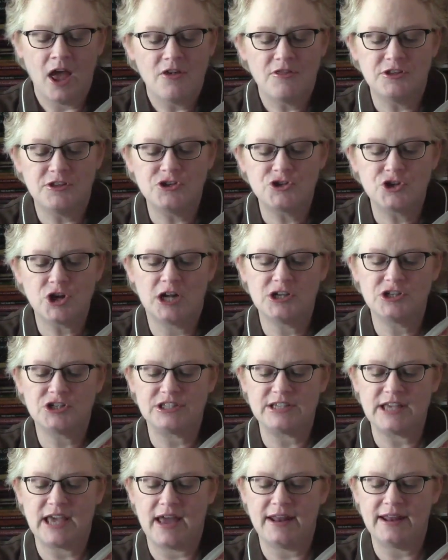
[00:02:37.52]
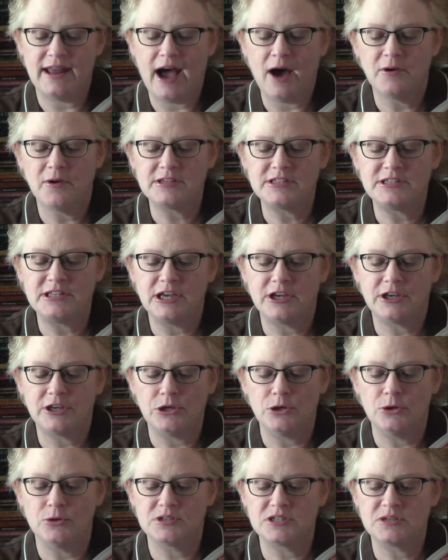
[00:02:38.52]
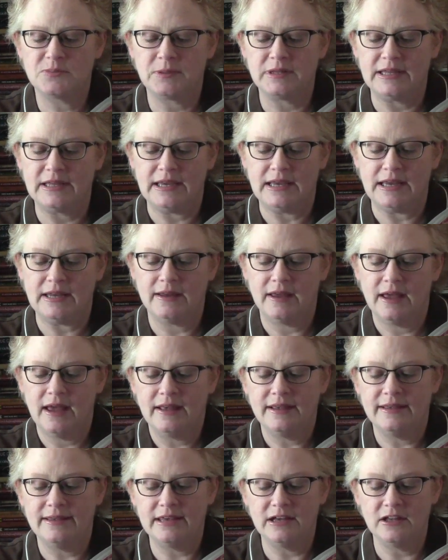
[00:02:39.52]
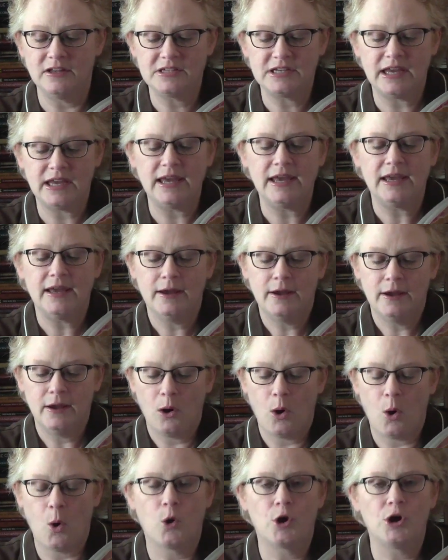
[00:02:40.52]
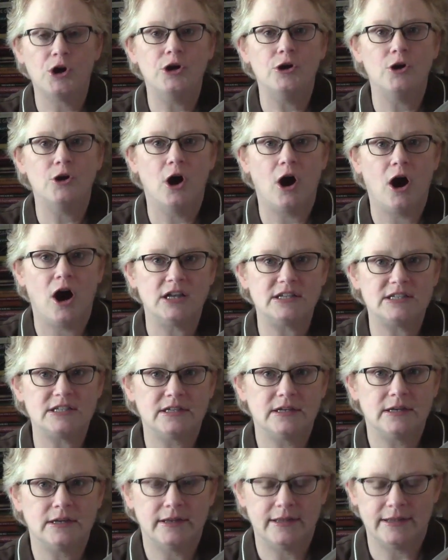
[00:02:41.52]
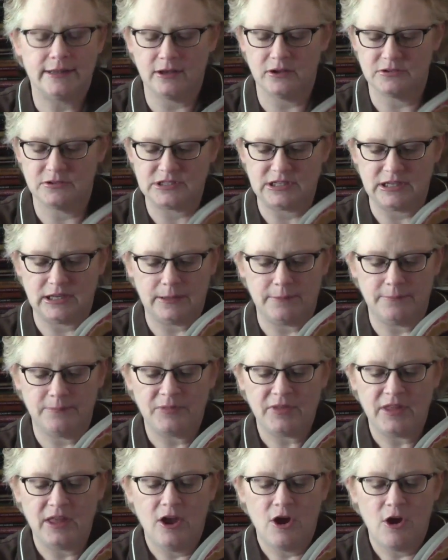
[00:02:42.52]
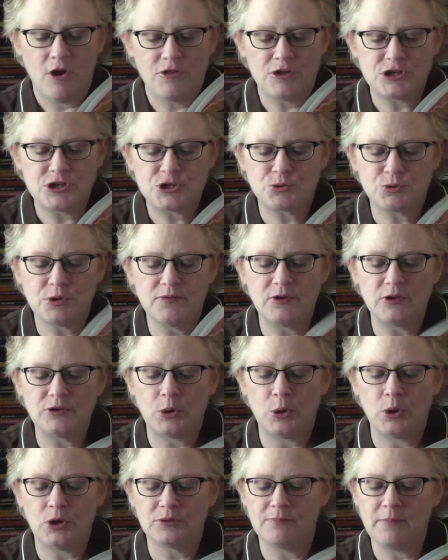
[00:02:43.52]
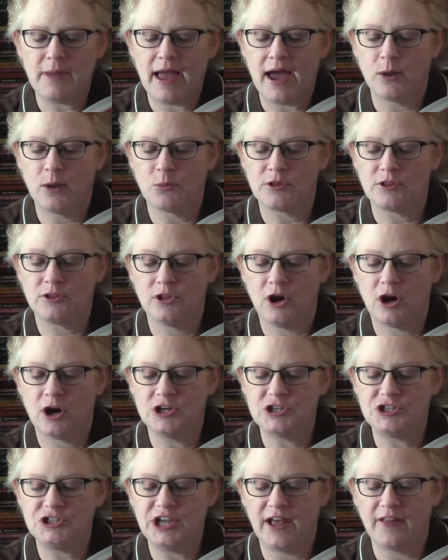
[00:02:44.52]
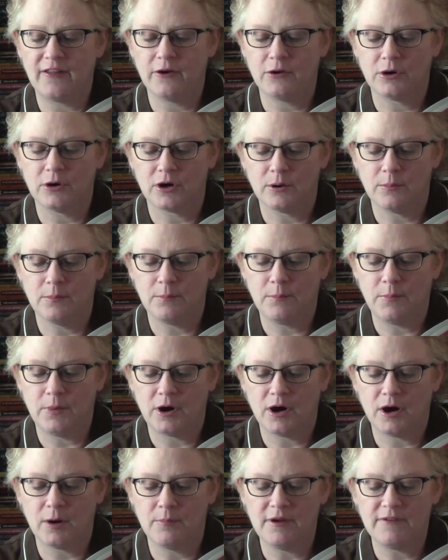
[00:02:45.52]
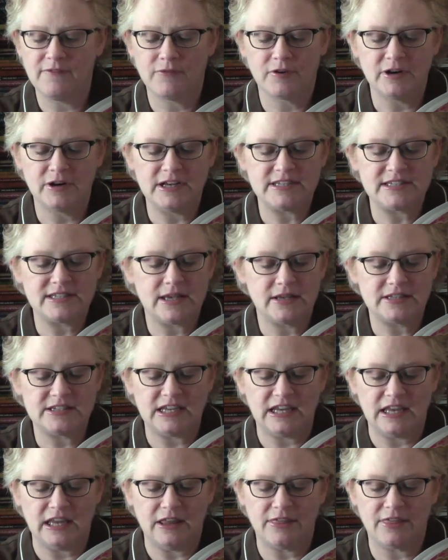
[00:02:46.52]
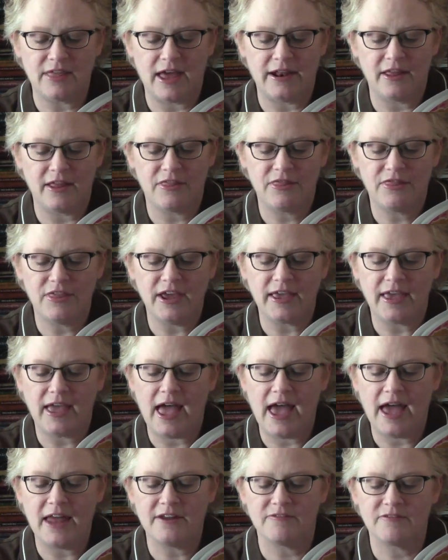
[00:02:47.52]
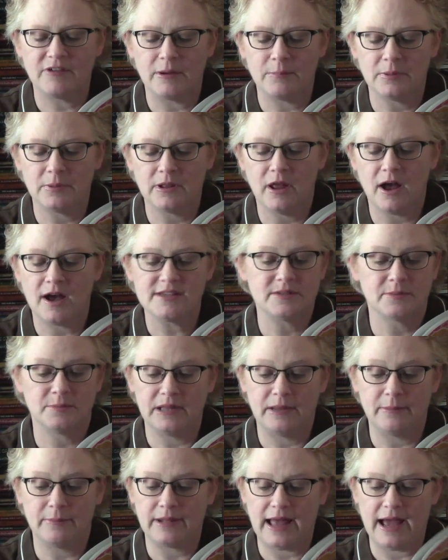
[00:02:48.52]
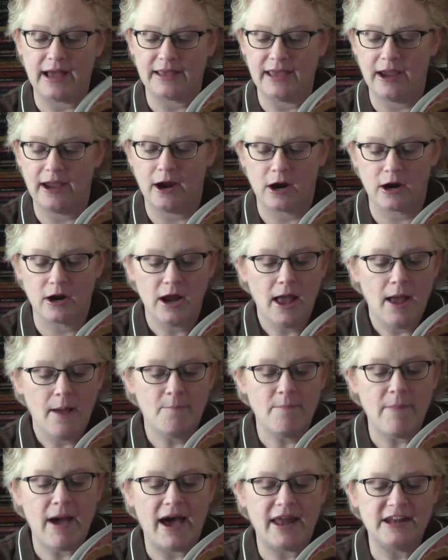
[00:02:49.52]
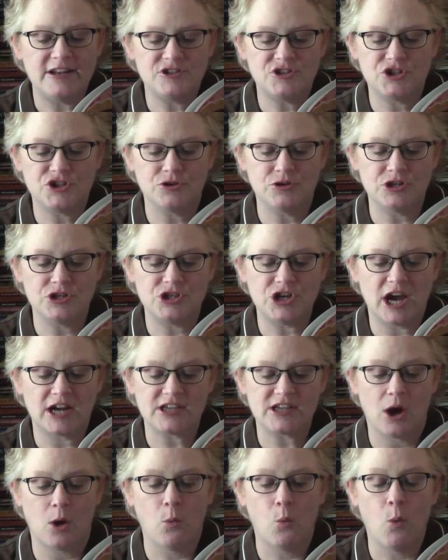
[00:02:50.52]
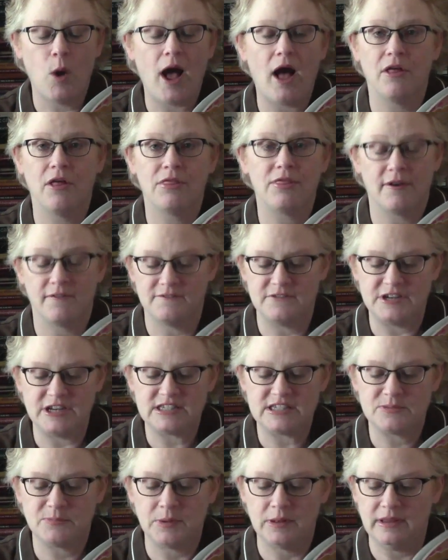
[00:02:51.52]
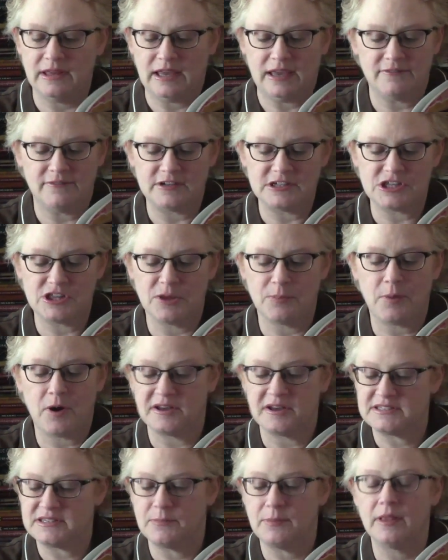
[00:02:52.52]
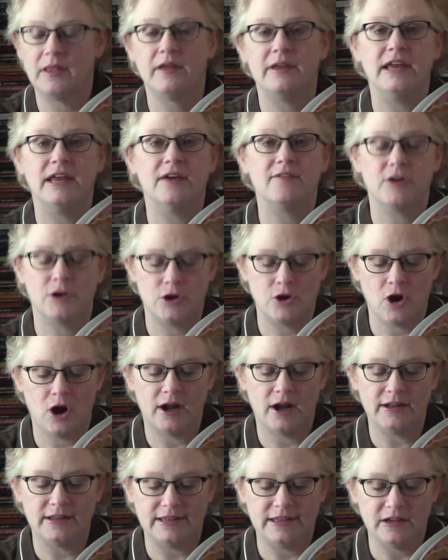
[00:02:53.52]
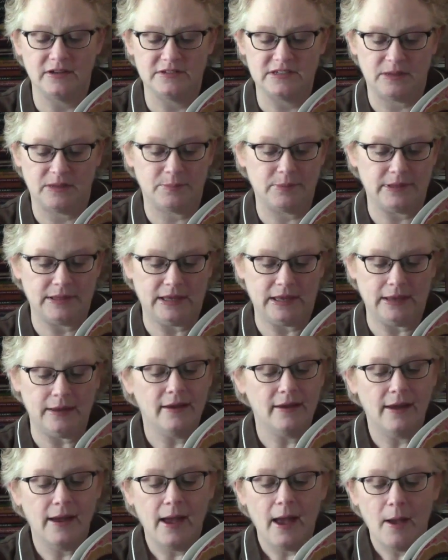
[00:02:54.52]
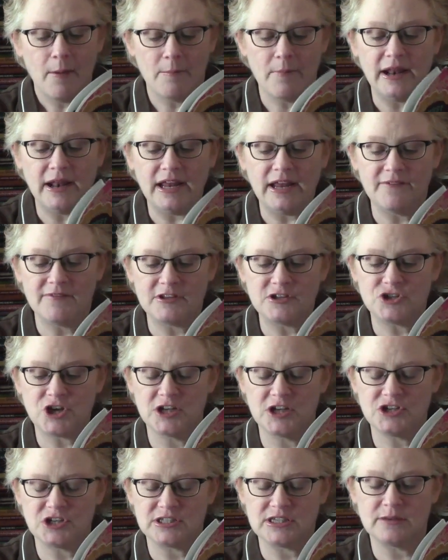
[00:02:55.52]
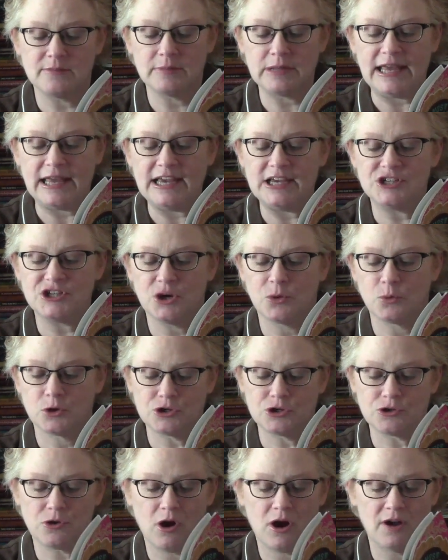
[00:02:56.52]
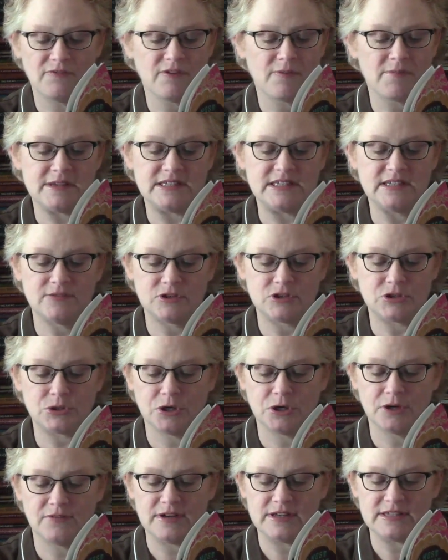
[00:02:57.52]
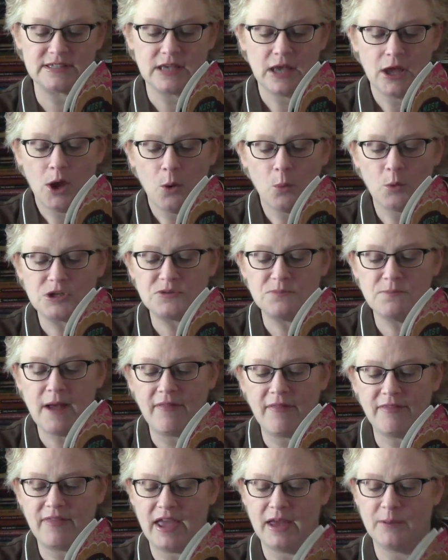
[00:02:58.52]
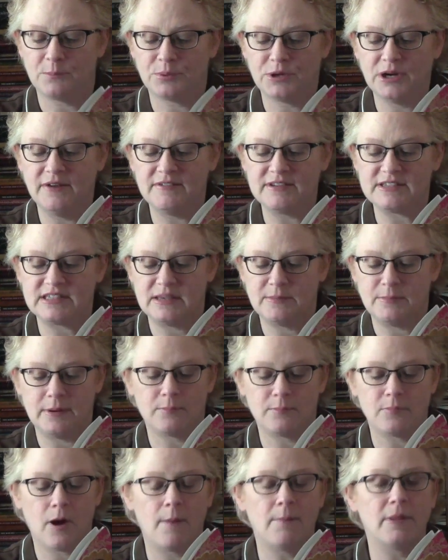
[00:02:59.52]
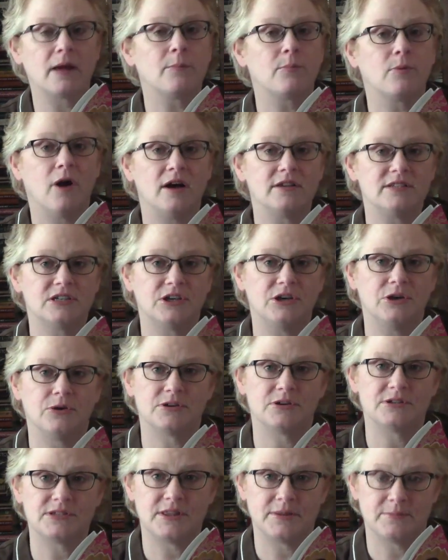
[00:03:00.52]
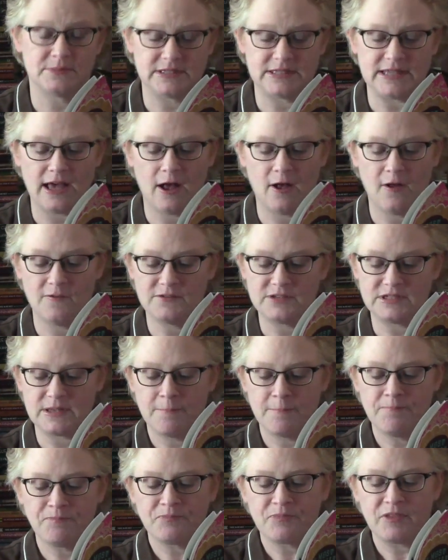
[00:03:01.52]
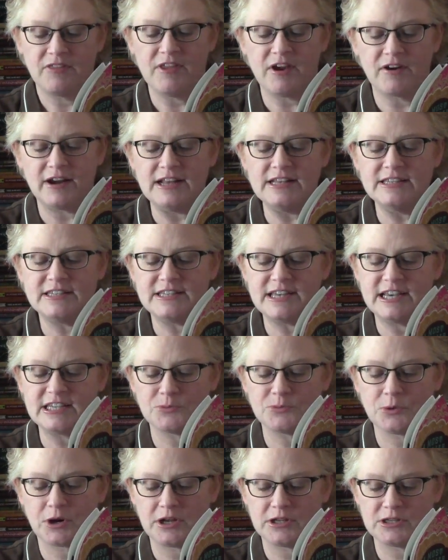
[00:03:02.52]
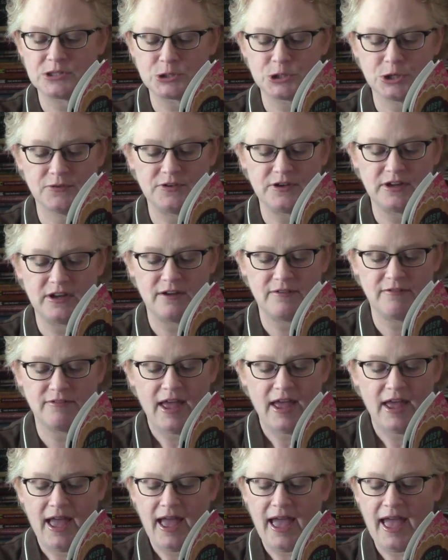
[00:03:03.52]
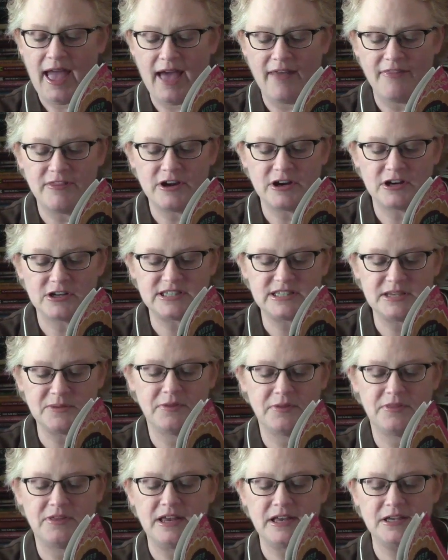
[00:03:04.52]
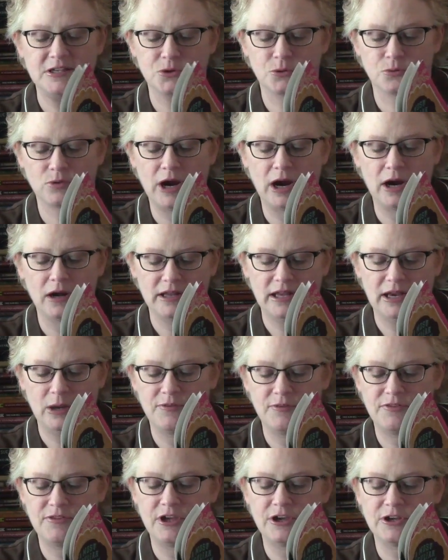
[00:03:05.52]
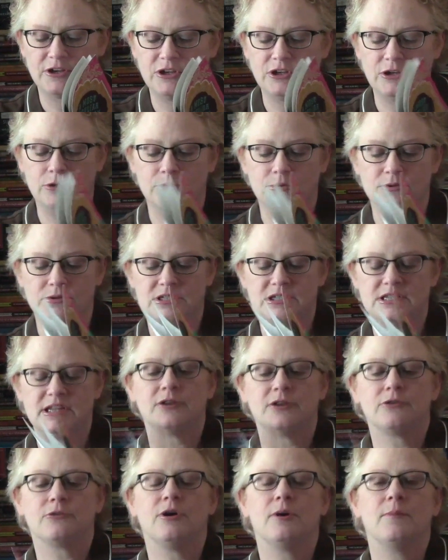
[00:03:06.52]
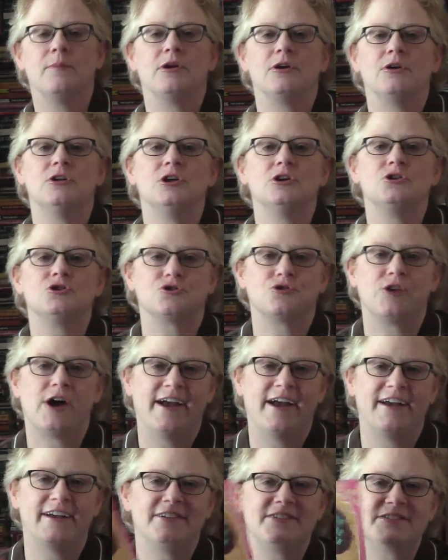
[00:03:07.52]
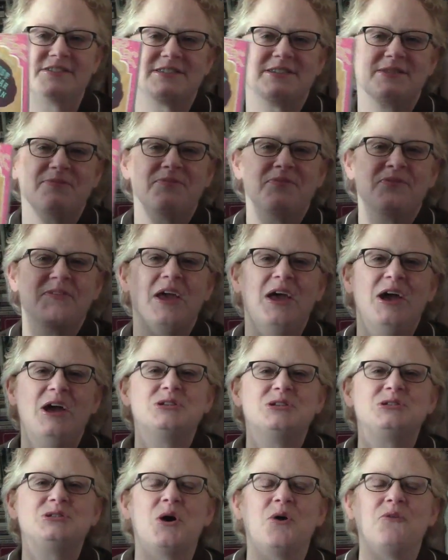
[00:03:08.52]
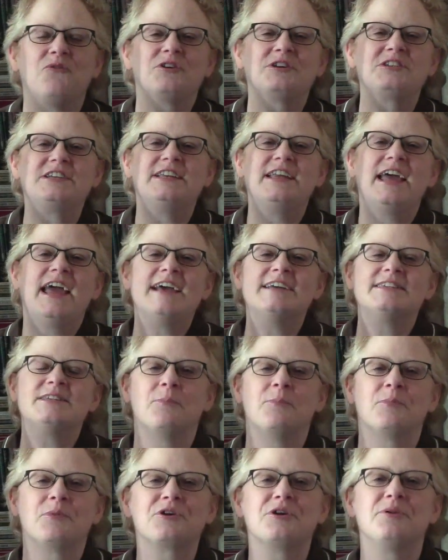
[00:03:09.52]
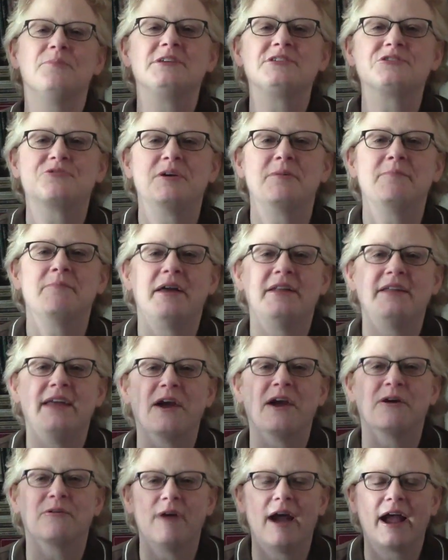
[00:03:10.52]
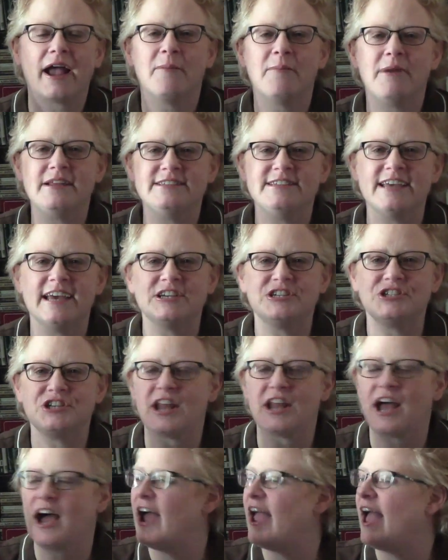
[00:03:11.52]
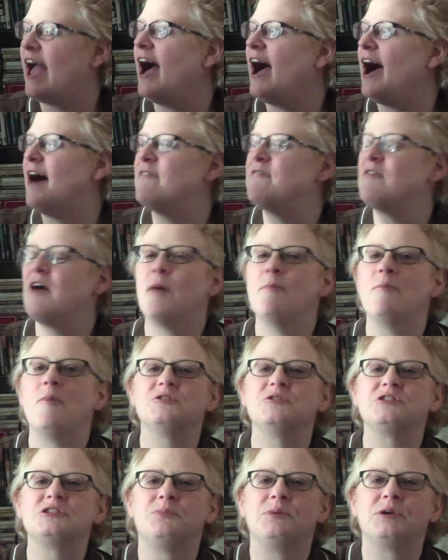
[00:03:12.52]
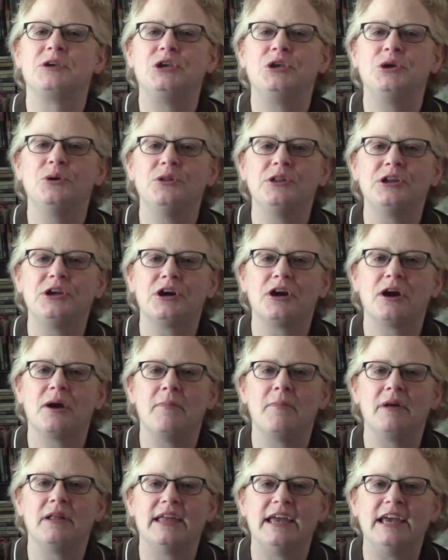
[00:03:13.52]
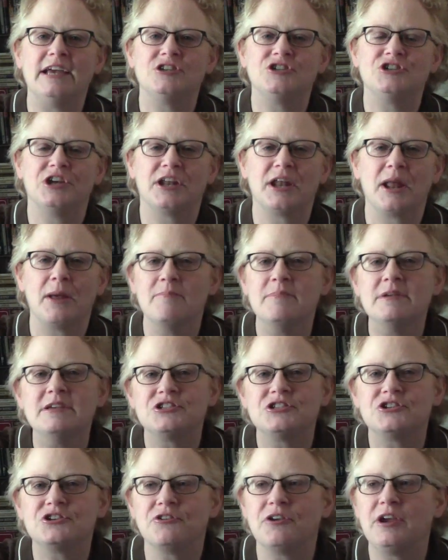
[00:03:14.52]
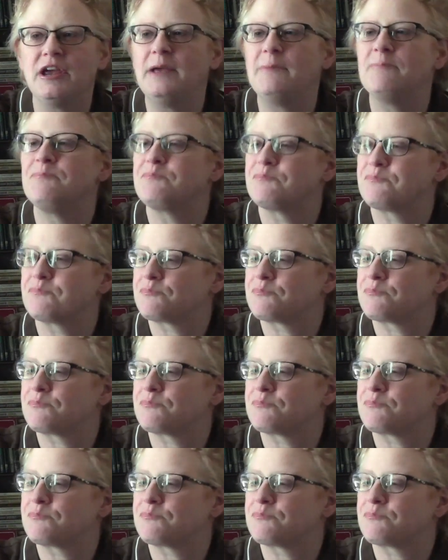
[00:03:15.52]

The judge said, "How does the accused plead? Guilty or not guilty?" The shriveled old man with large yellow herbivorous teeth and a thick head of implausibly black hair managed to inject a wealth of disbelief into the possibility of a not guilty plea. Many of the judges in Malaysia were drawn from the civil service, which meant they had previously been public prosecutors themselves. Their instincts were conservative and their sympathies rarely with the accused in criminal trials. So for today's Murder Mystery Monday recommendation, I have A Most Peculiar Malaysian Mystery.